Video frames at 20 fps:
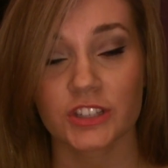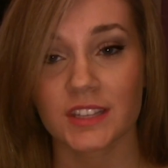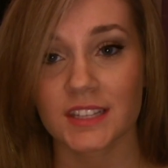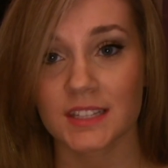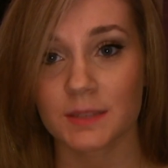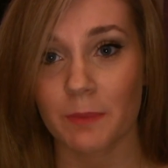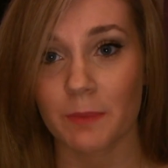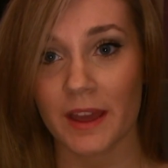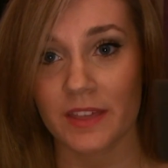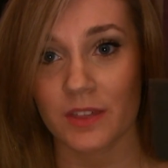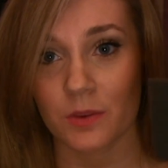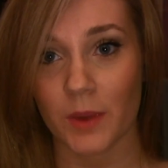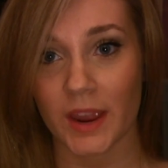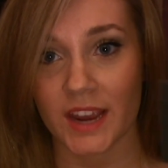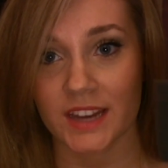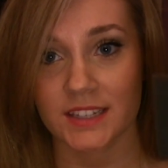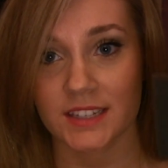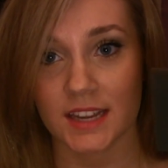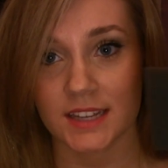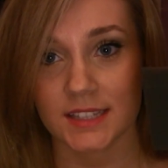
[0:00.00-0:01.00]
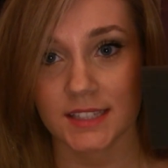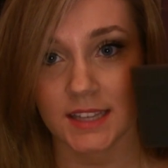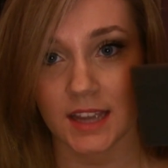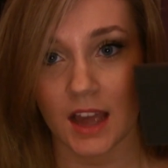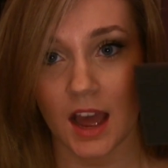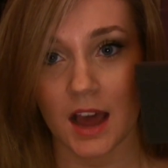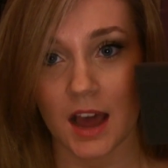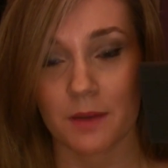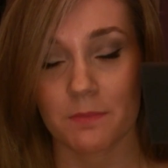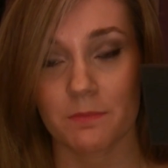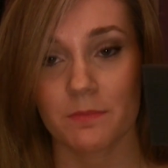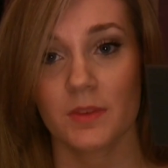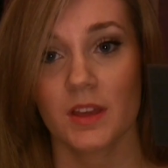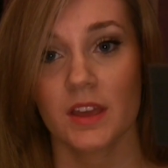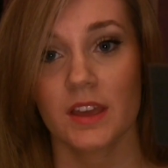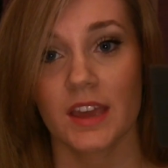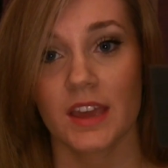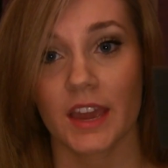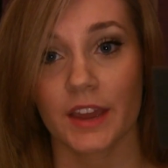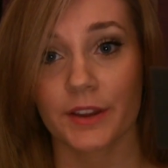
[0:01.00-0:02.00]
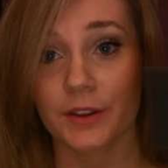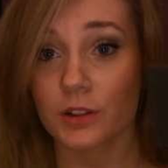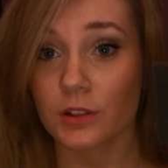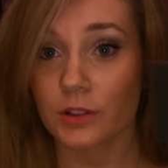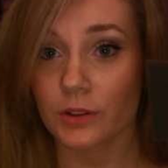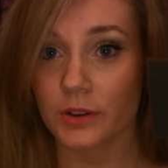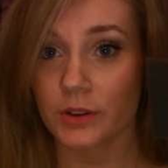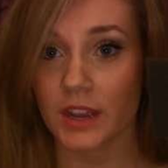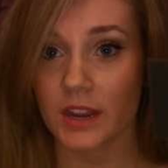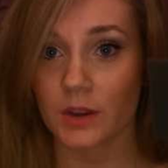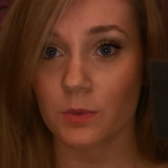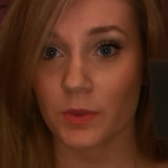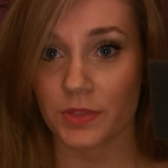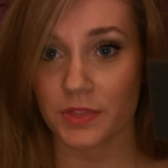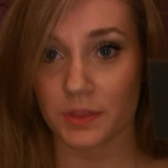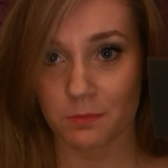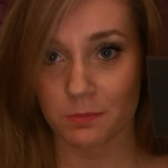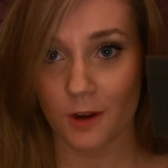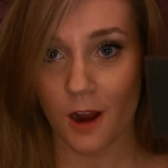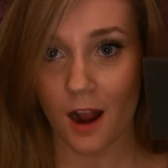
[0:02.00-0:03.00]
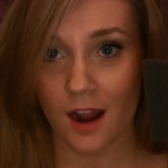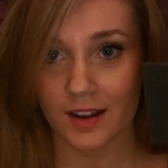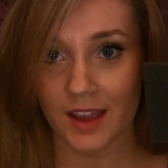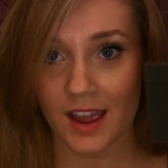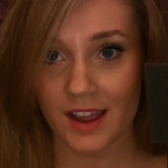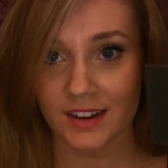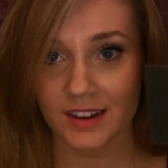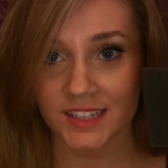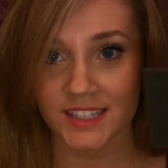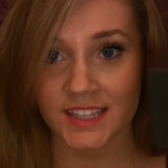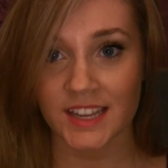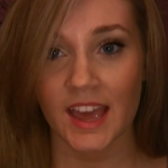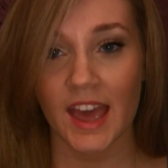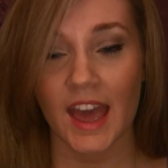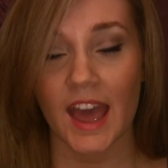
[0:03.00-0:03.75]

This, by the way, does come included with the product,